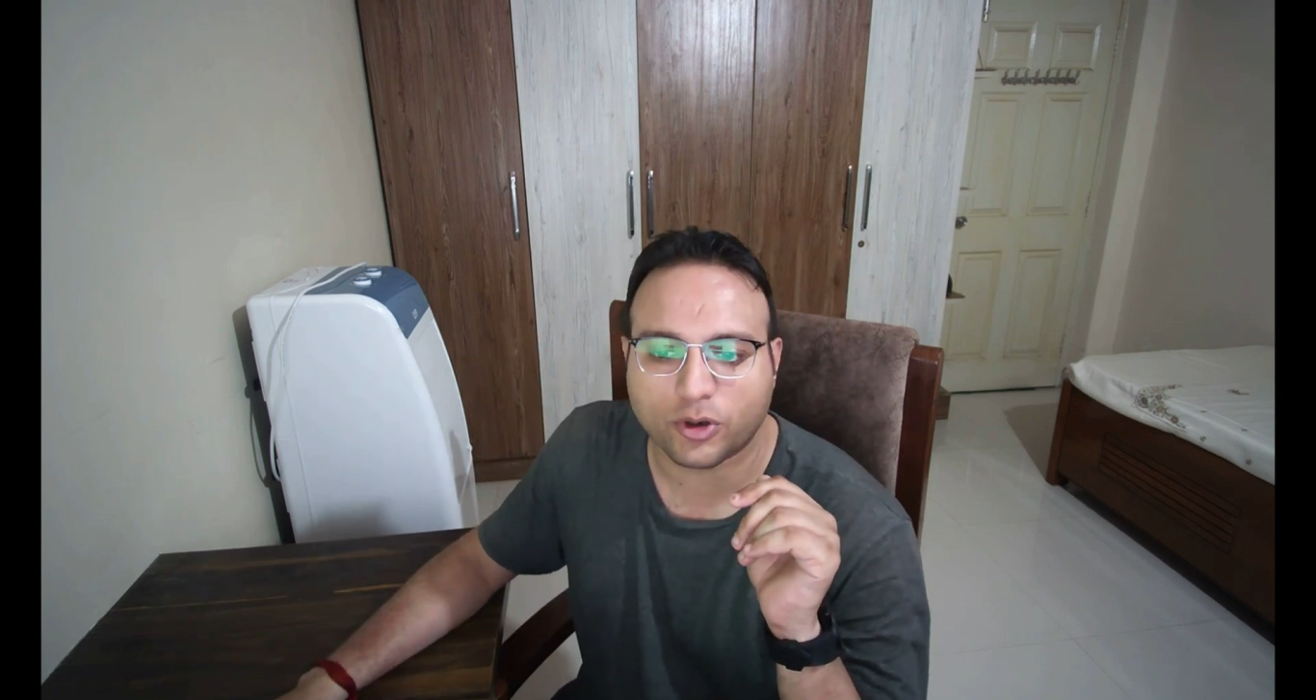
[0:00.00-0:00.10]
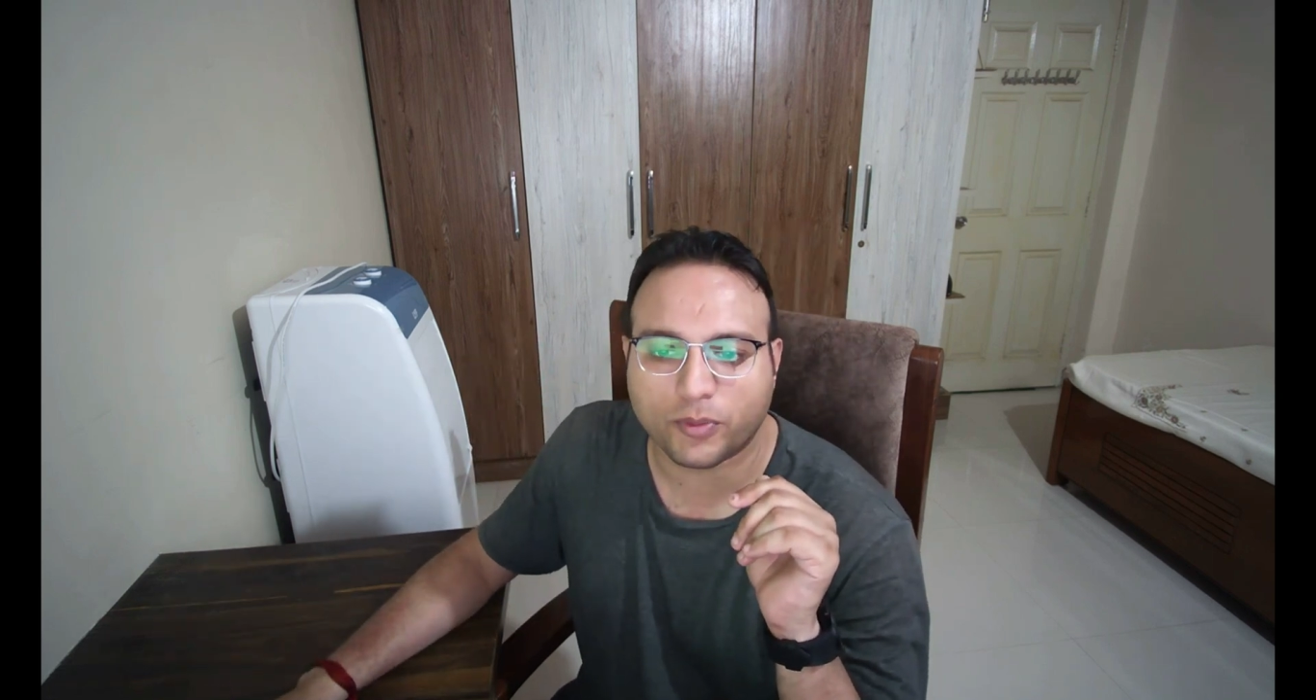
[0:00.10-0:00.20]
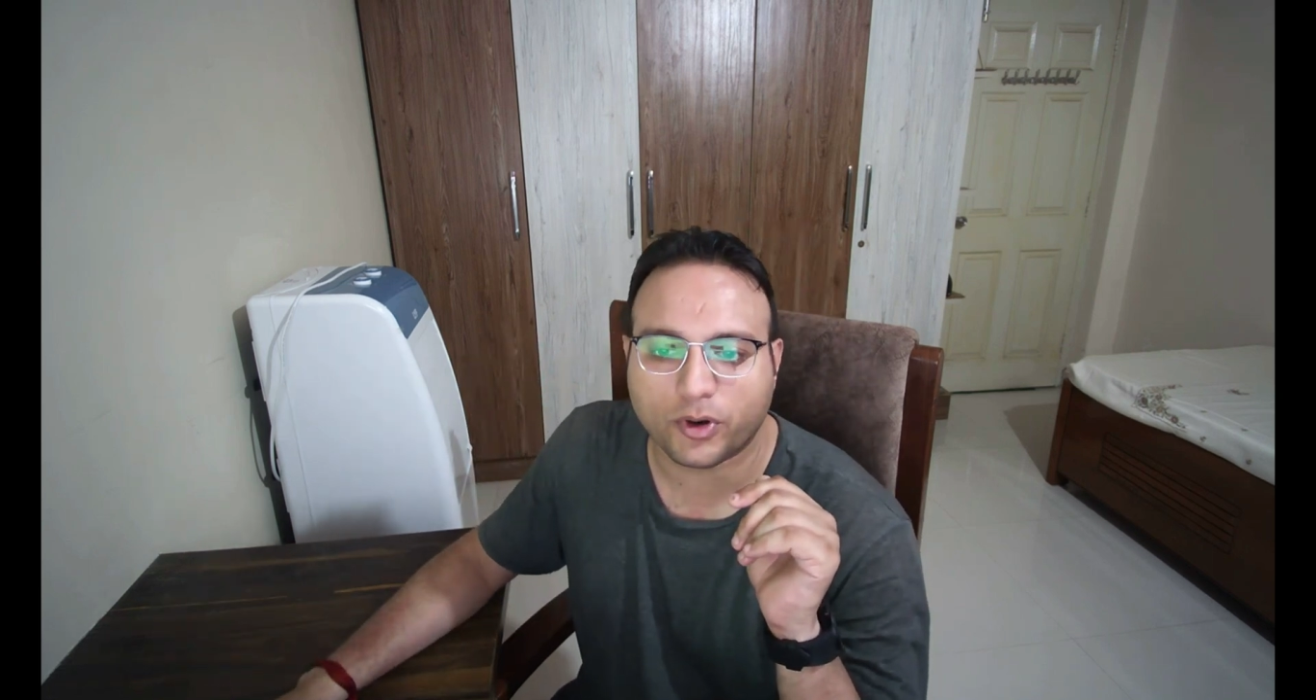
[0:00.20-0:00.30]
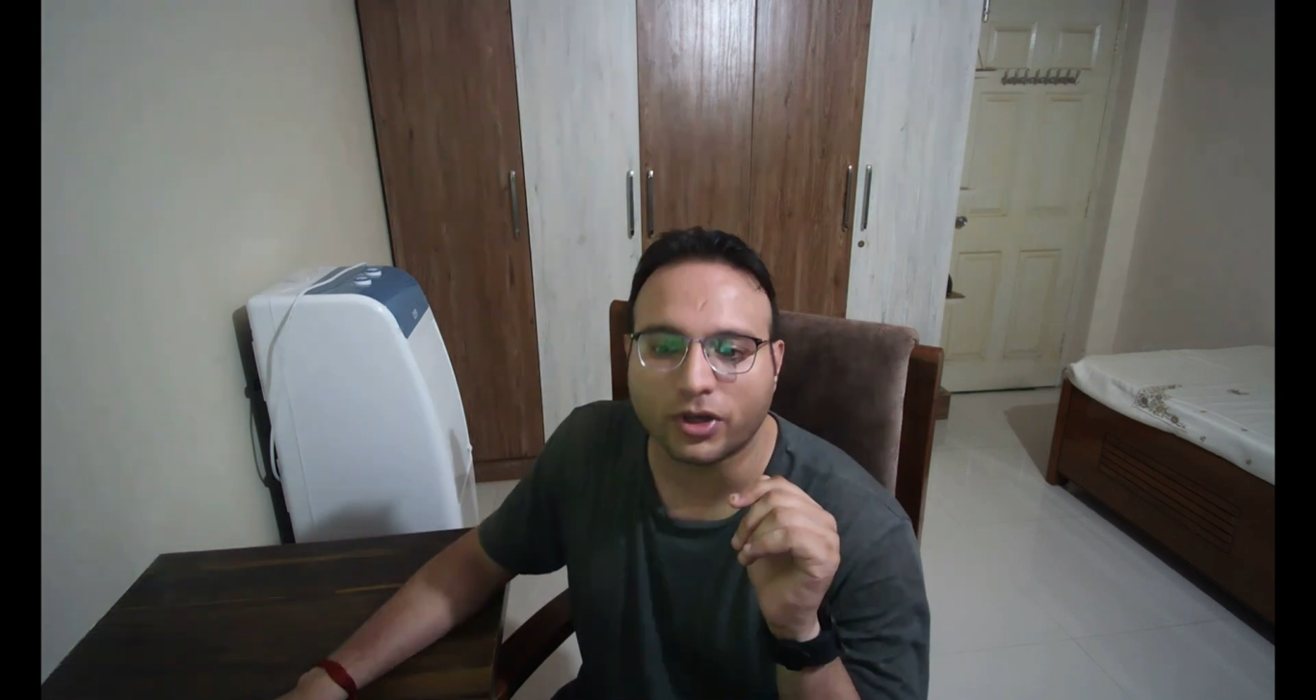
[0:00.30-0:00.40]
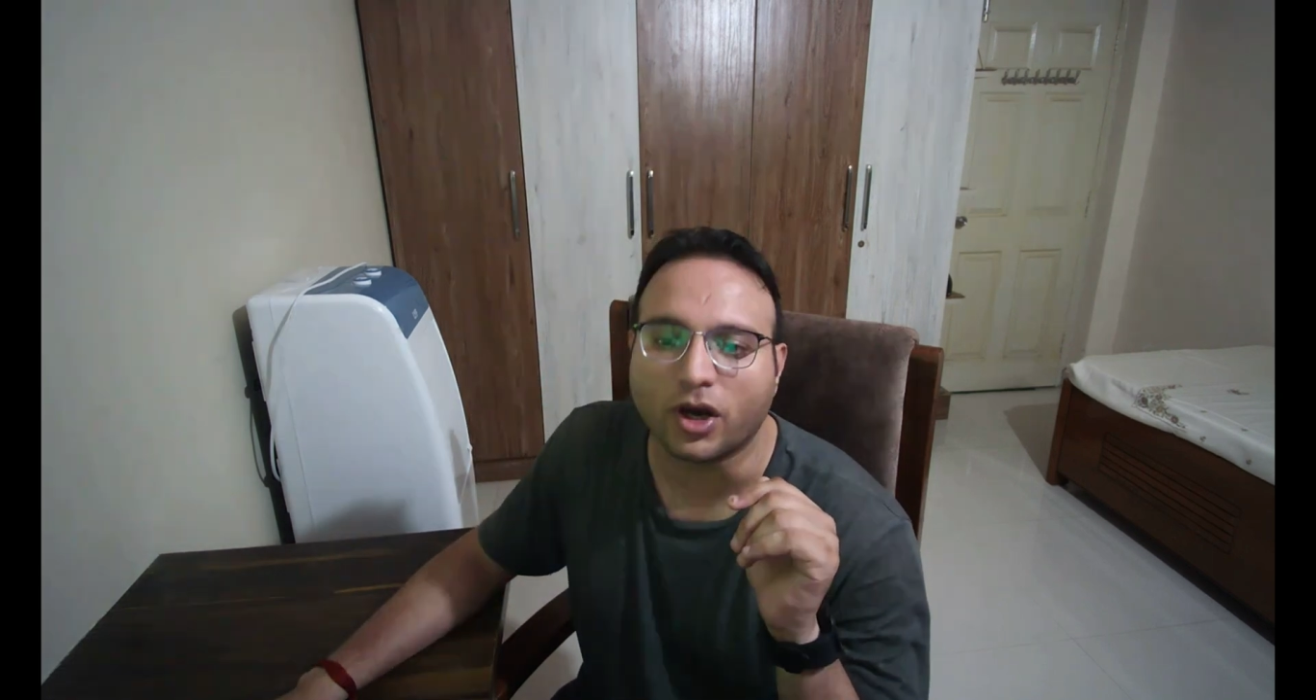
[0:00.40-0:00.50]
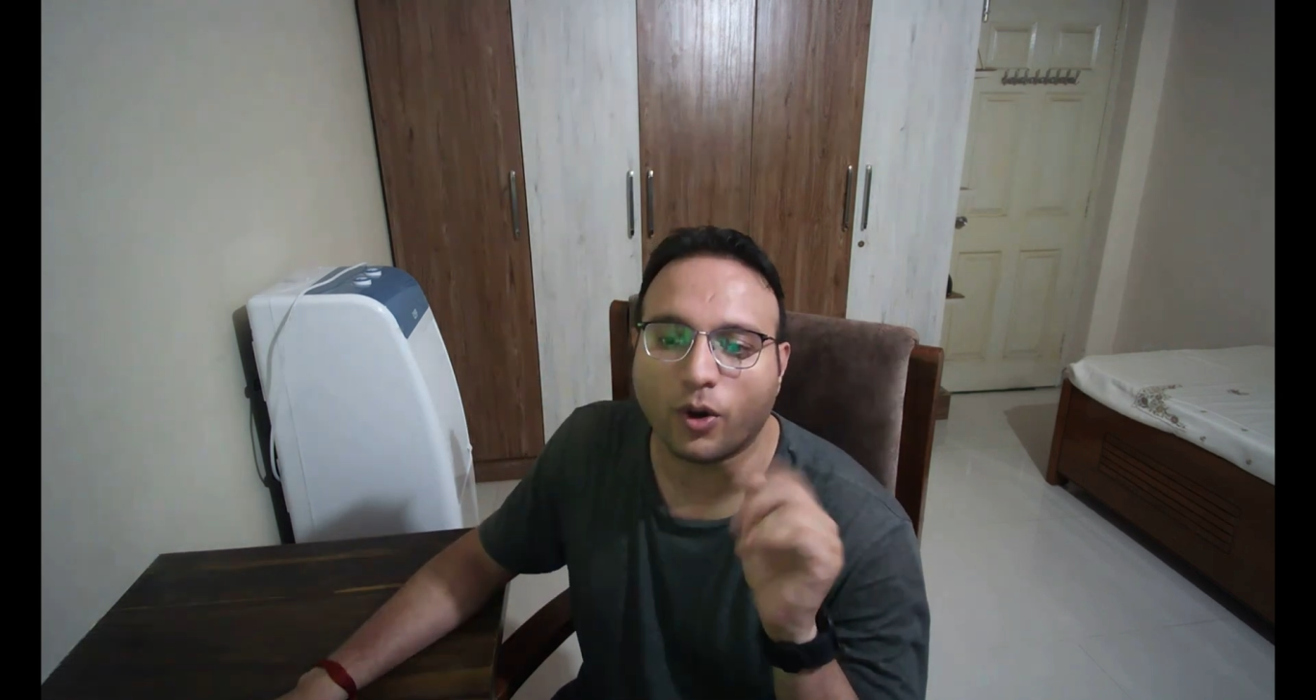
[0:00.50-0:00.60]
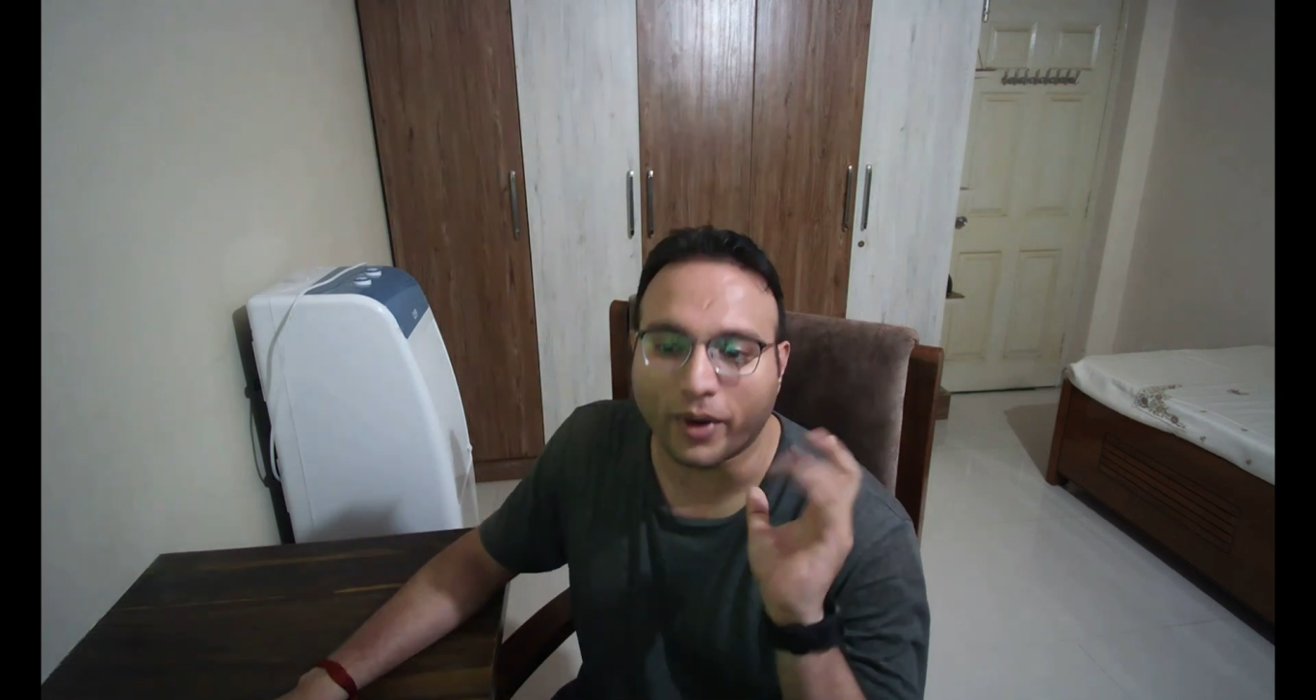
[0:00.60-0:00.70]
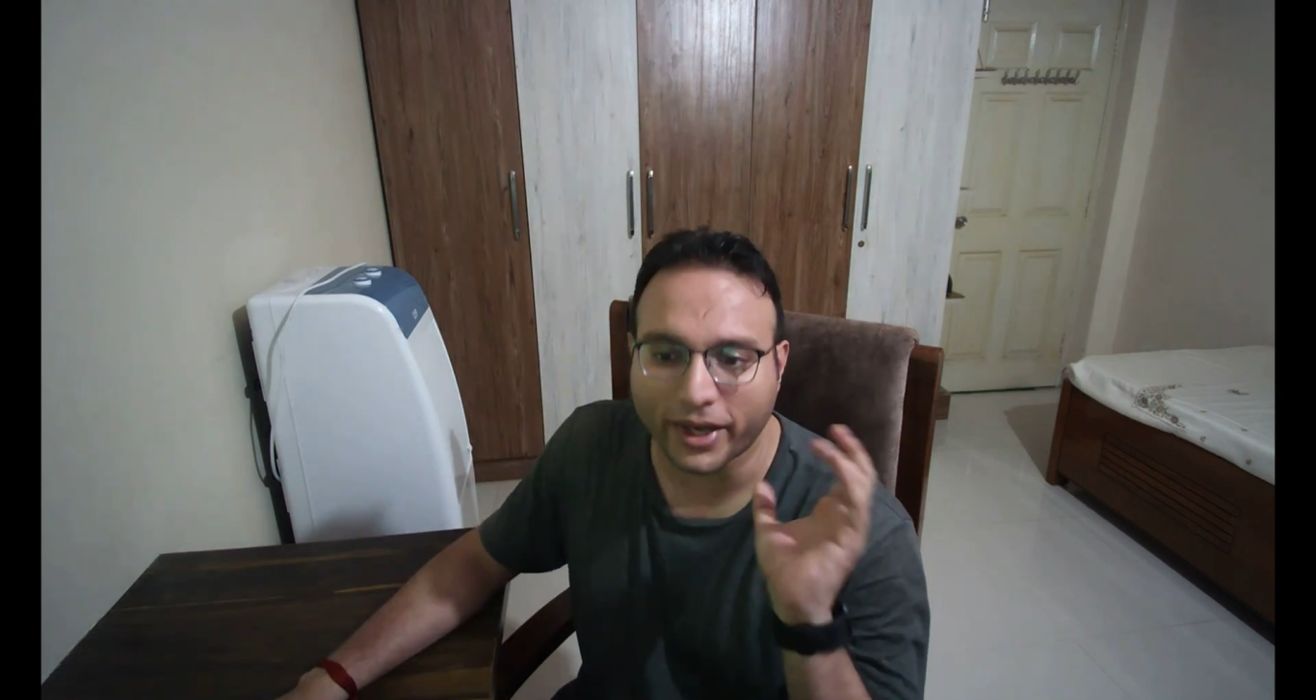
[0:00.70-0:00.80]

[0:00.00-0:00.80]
about how